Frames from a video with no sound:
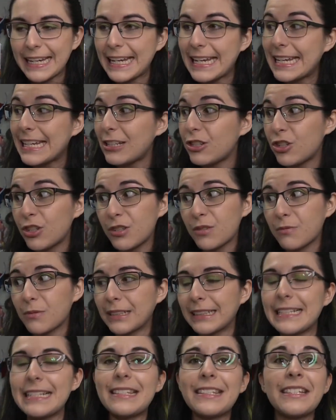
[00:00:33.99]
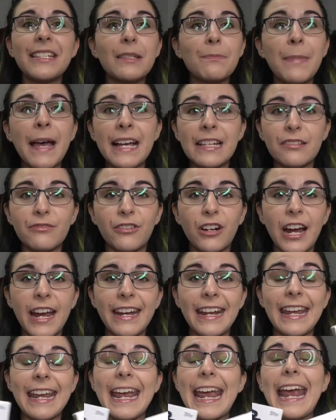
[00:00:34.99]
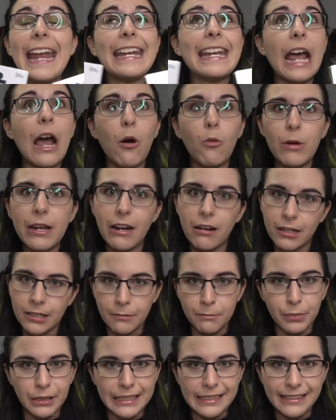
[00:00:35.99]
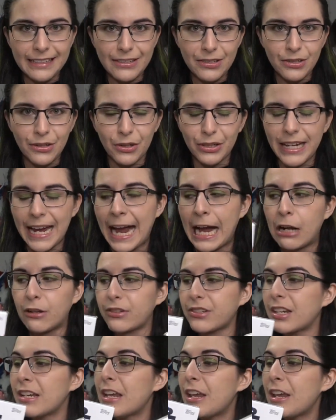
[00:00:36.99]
It just released this past Friday, and now we are completely sold out.